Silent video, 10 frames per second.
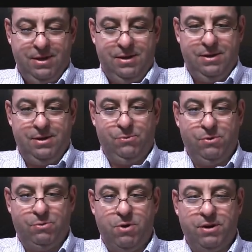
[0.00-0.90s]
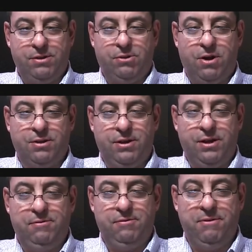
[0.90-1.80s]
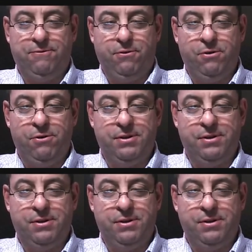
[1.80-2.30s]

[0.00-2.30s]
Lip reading: I was walking the dog the evening before,